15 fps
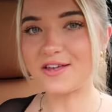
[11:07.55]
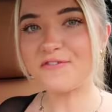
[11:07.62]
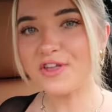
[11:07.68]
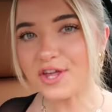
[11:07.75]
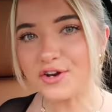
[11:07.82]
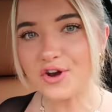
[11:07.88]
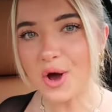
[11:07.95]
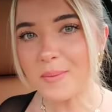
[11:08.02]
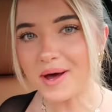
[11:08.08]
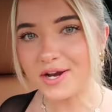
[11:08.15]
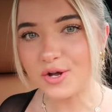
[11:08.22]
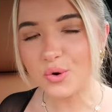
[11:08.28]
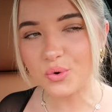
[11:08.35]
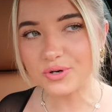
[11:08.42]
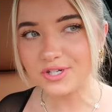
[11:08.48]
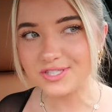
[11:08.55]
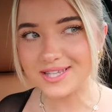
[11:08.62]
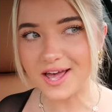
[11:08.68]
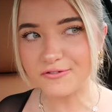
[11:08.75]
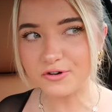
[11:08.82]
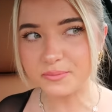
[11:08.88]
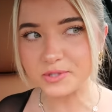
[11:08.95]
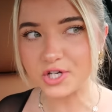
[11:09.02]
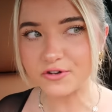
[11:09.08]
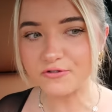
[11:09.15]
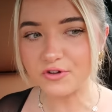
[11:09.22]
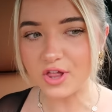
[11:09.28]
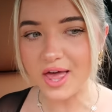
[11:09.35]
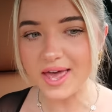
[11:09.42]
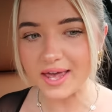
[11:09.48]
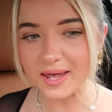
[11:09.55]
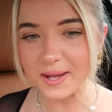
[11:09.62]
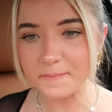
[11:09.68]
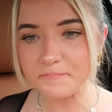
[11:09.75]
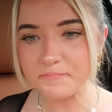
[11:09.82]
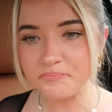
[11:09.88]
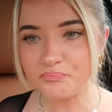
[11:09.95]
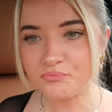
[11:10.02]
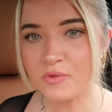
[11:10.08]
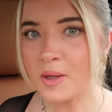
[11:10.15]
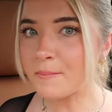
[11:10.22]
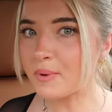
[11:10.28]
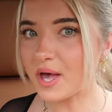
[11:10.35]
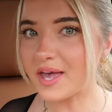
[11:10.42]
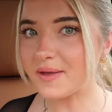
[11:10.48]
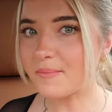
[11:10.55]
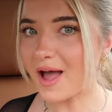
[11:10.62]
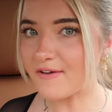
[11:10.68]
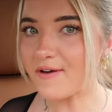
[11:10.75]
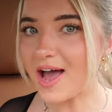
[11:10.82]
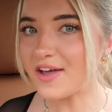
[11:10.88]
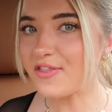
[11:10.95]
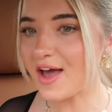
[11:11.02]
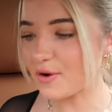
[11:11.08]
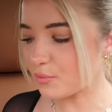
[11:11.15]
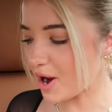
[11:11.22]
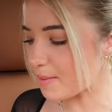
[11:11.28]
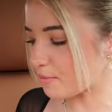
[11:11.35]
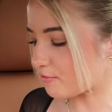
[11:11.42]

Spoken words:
I feel like nobody orders that from Chick-fil-A, but I've had that wrap